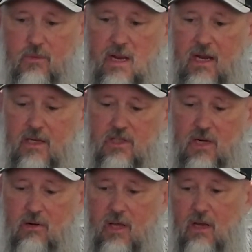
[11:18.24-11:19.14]
a wrench.
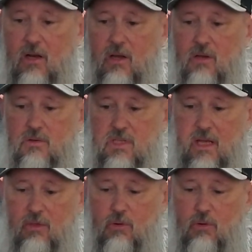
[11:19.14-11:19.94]
It includes a